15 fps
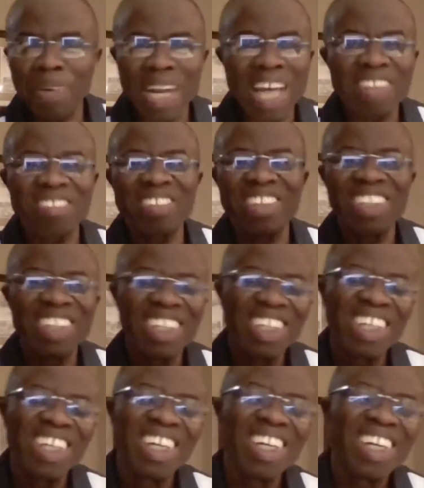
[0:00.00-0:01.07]
blast
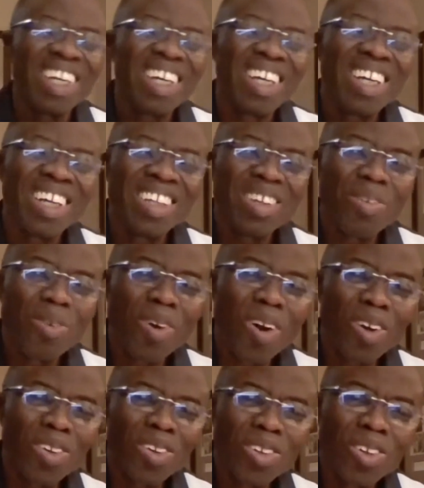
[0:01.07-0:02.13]
the
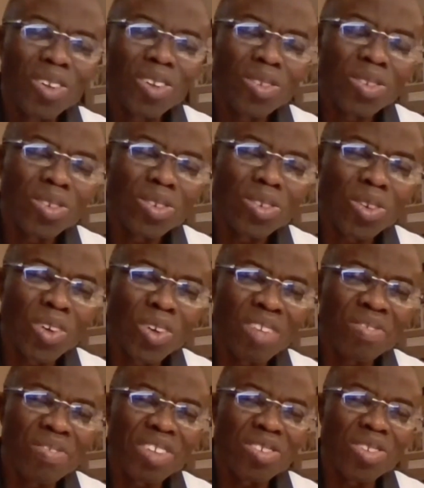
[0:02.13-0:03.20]
word to
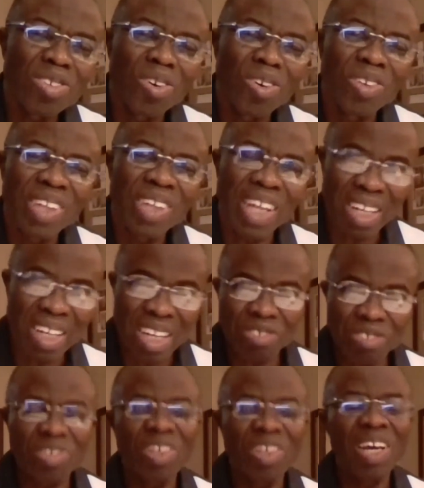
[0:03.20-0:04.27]
every soul that
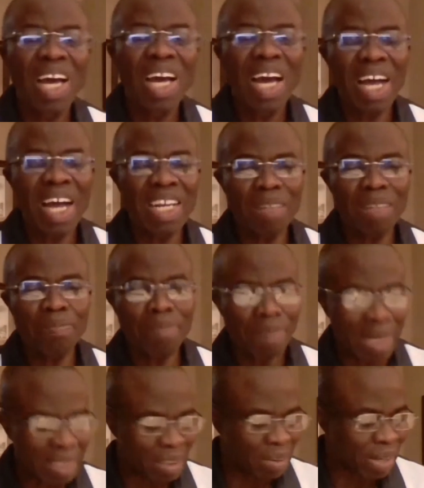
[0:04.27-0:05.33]
lives at that
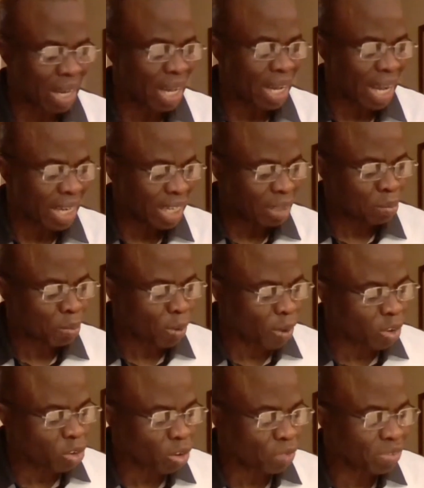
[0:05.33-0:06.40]
particular, at that
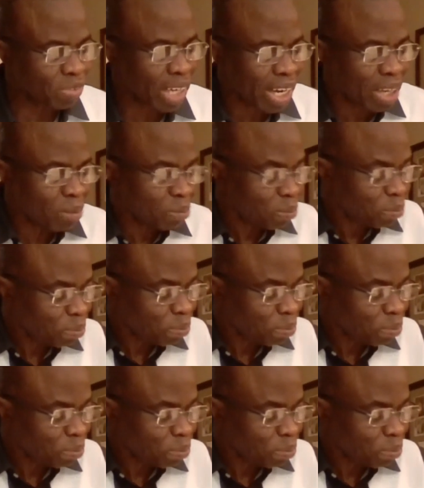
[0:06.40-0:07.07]
point of time.